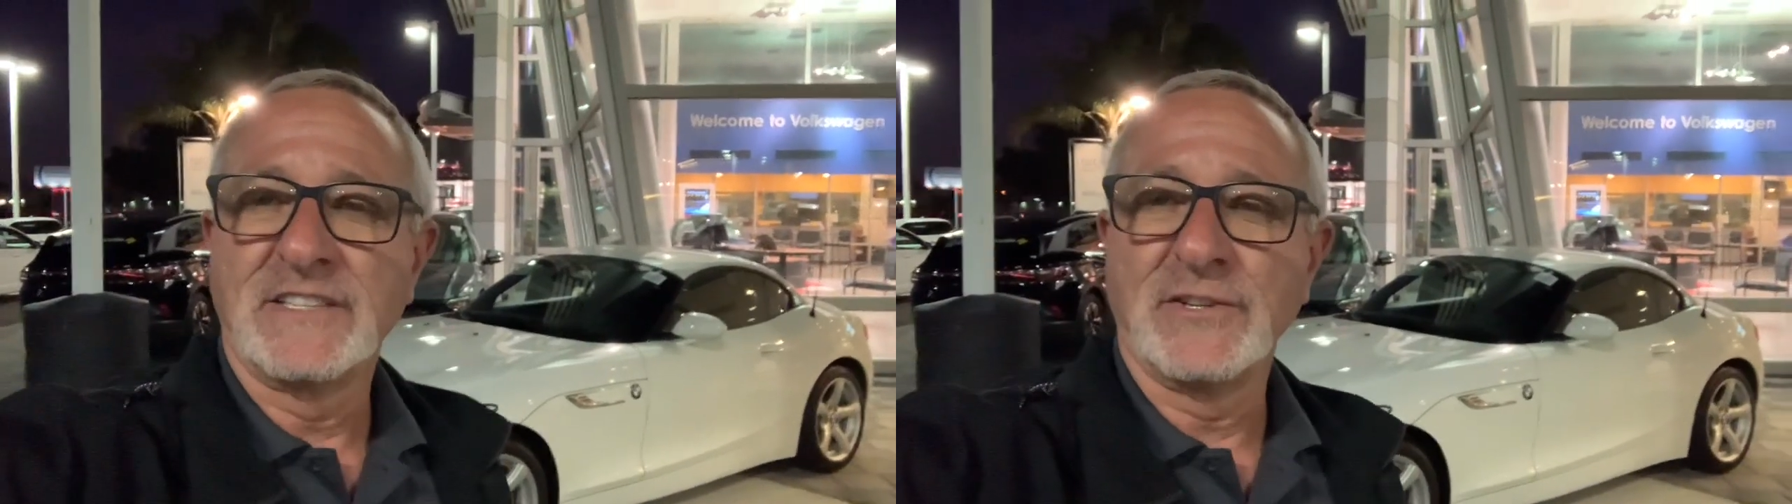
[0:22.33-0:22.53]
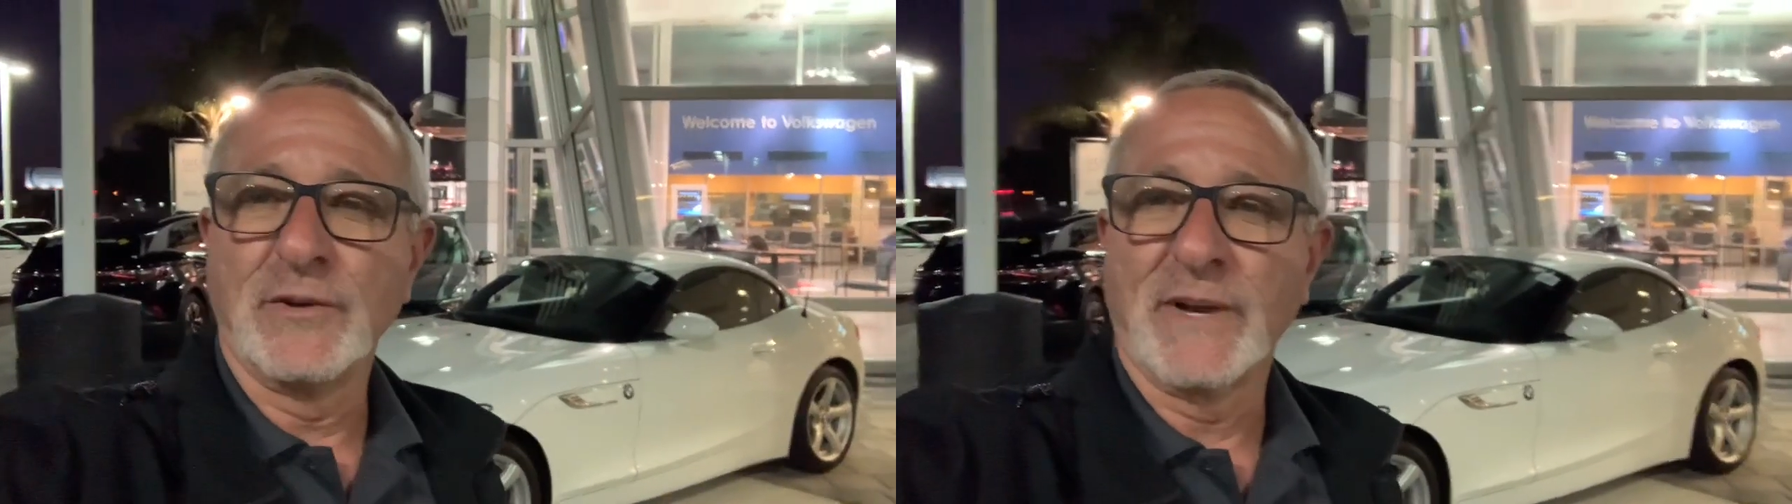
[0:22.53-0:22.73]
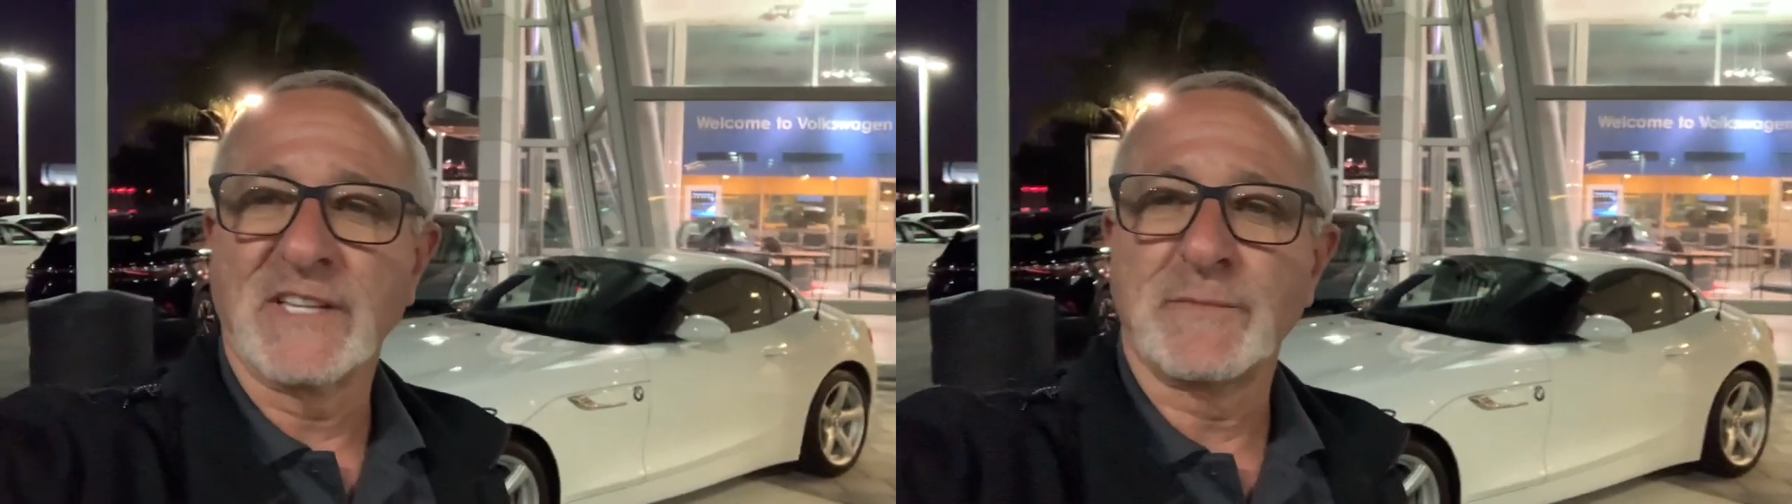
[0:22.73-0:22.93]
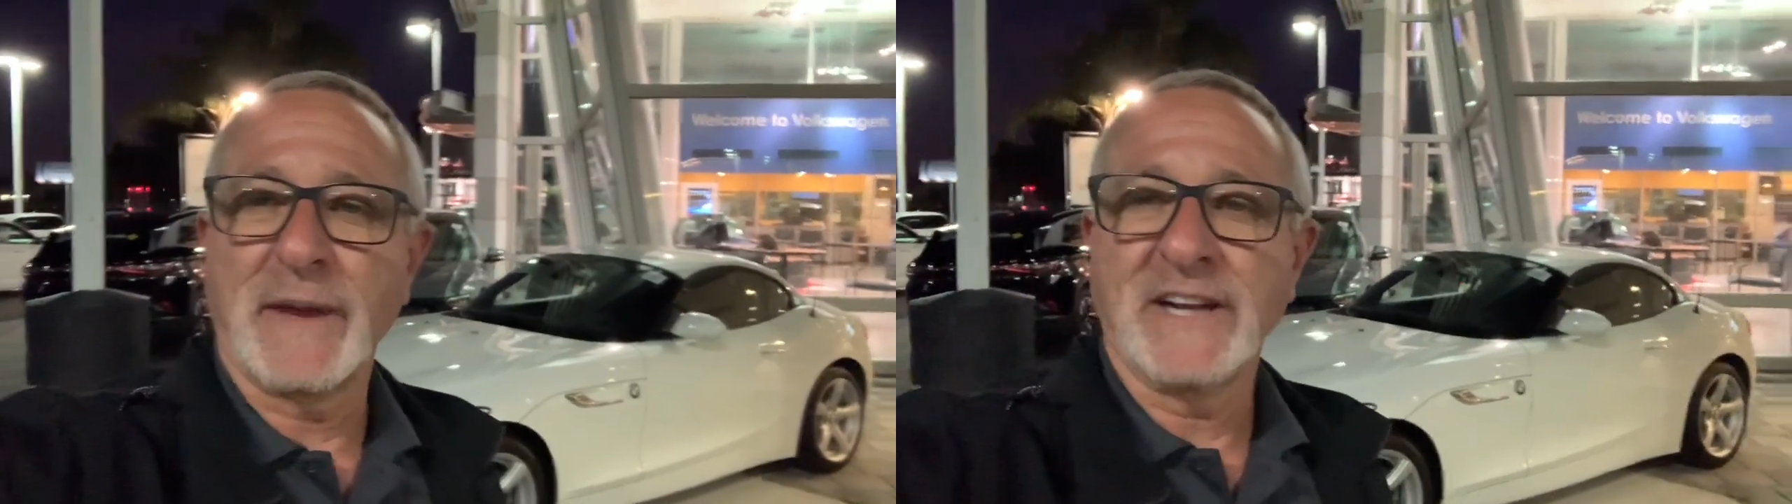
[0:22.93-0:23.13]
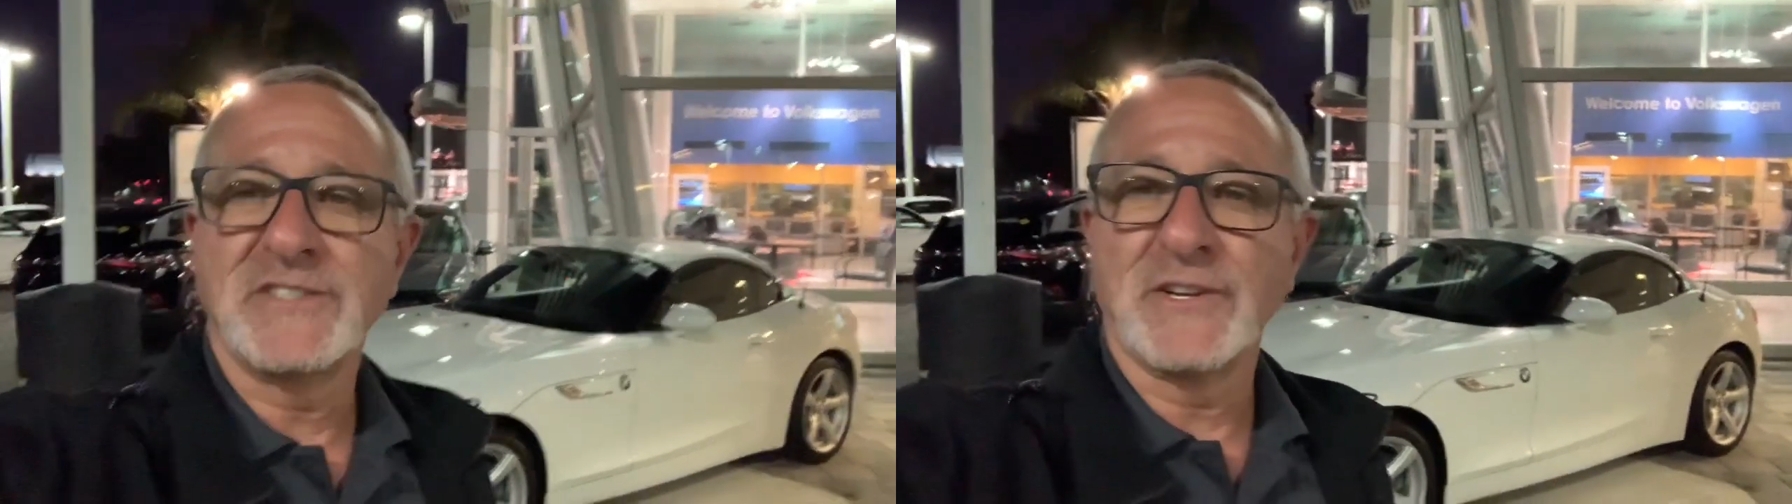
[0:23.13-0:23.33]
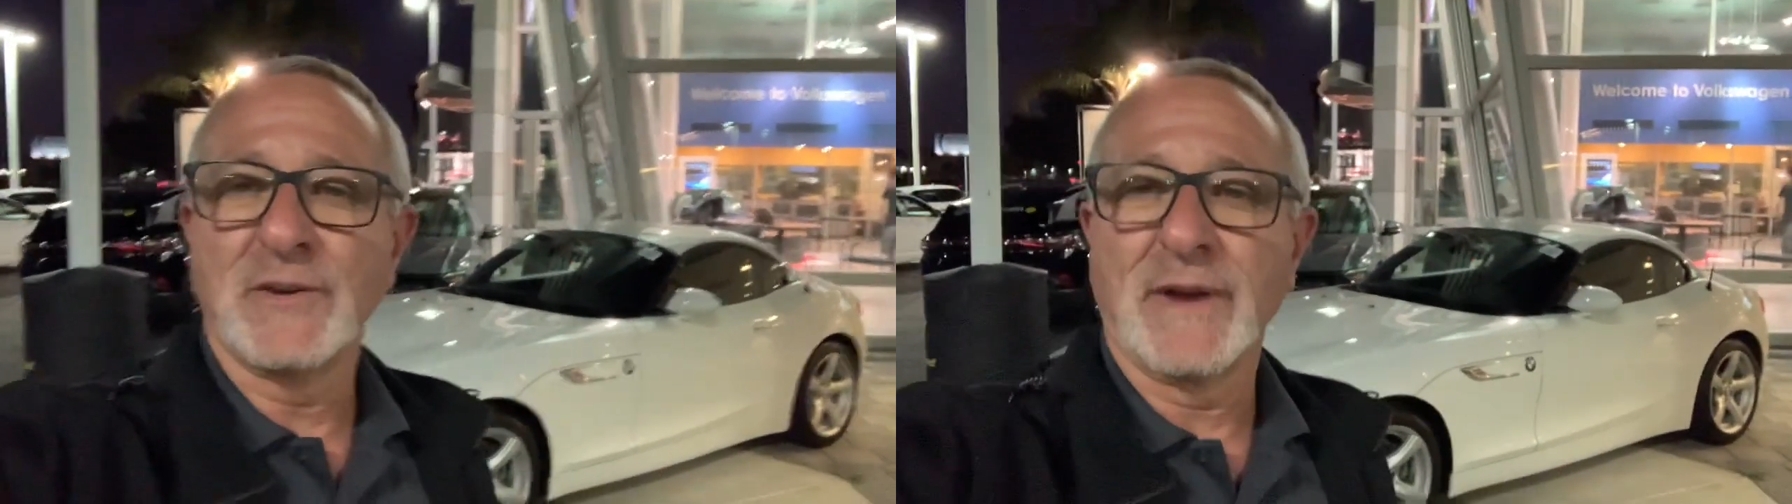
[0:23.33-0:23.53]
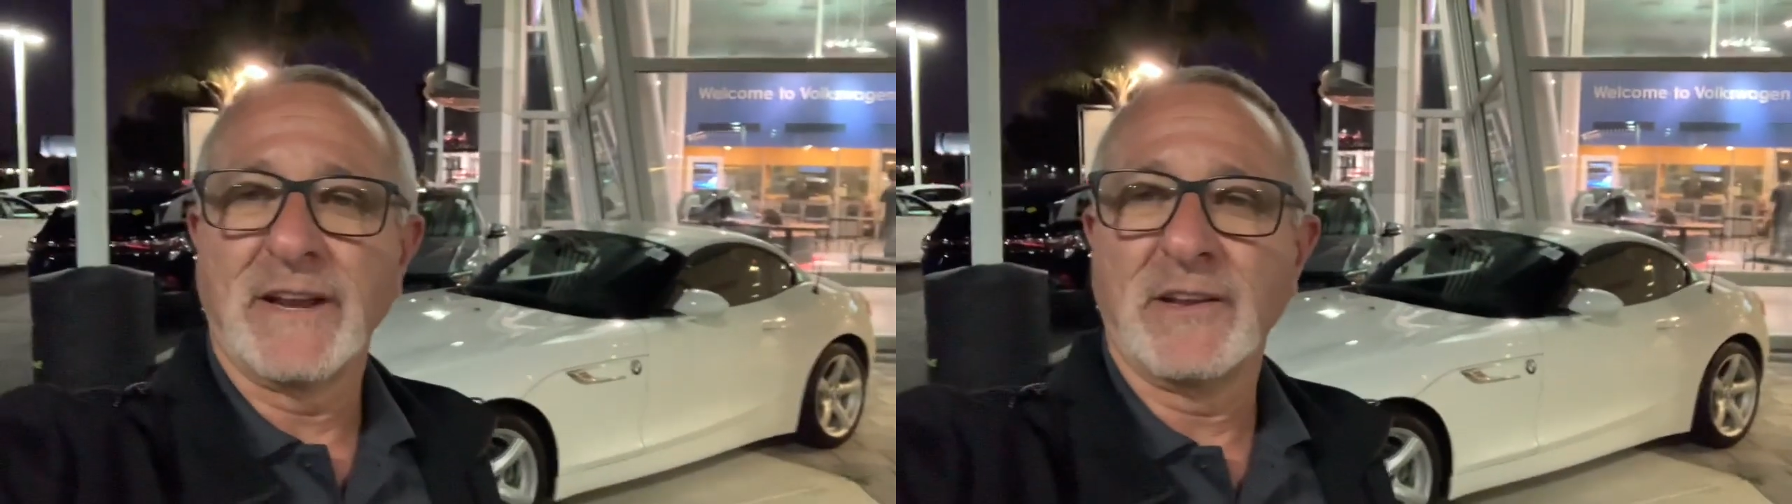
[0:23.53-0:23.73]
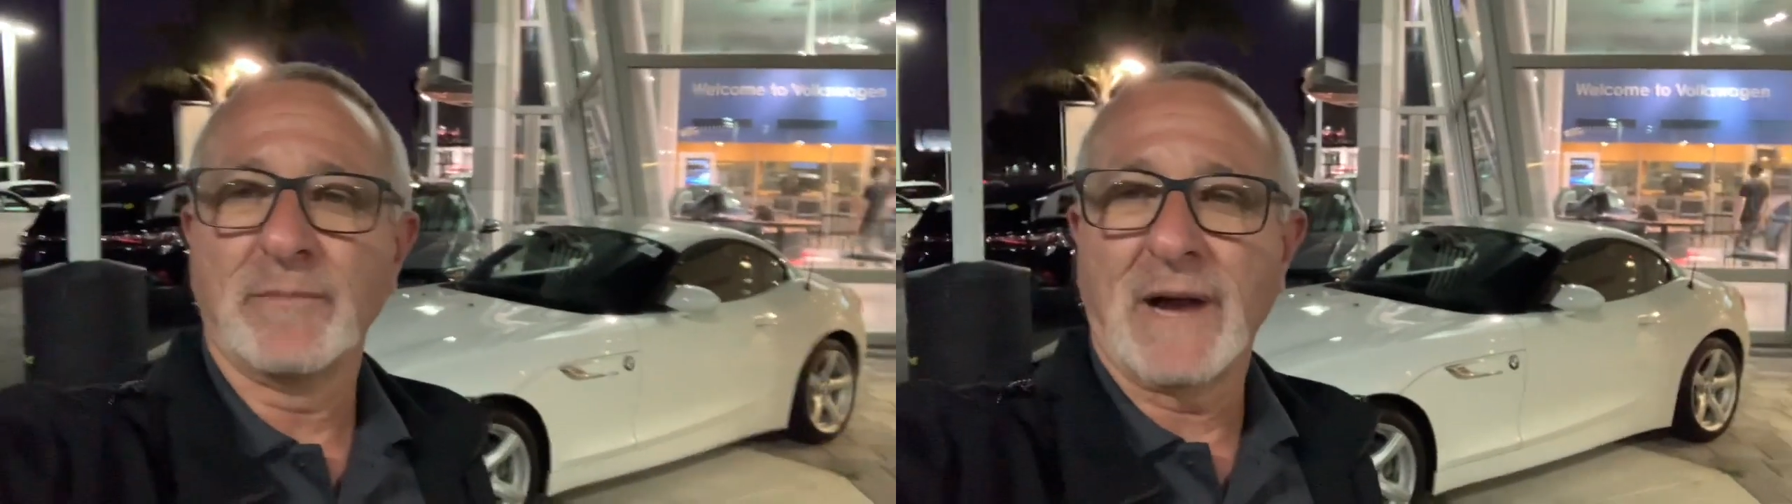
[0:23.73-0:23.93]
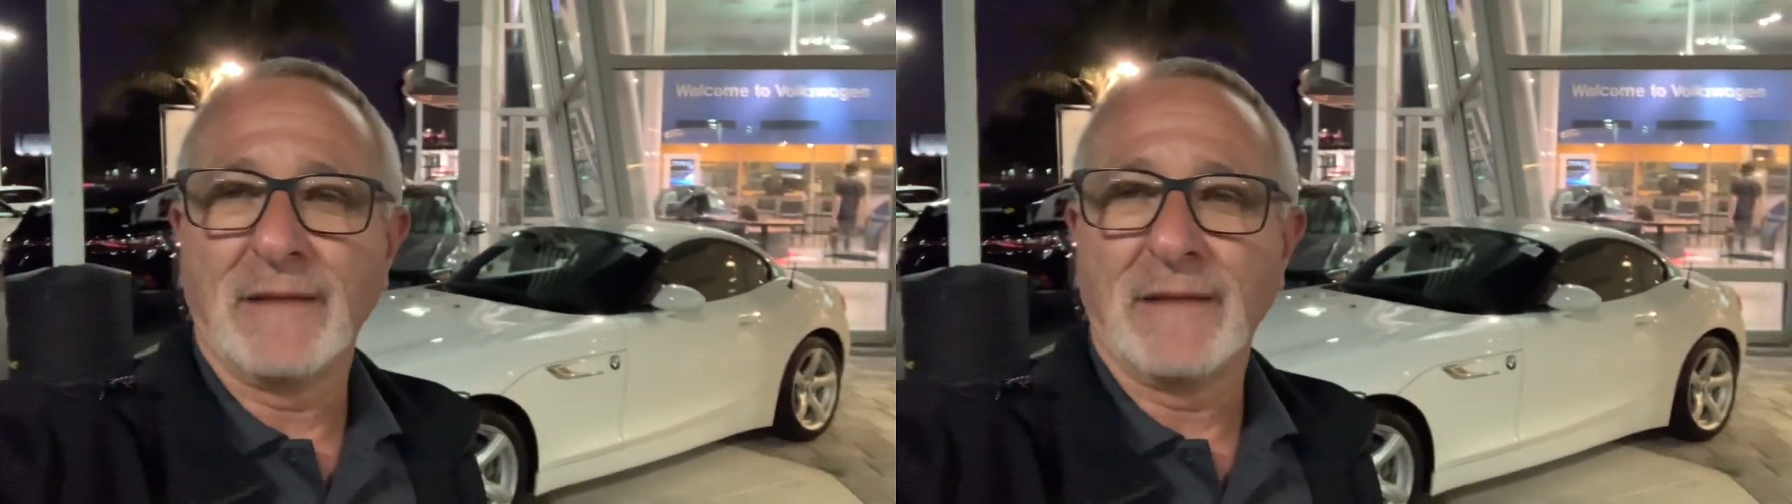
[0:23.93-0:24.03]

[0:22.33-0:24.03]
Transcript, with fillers: to expect you and he,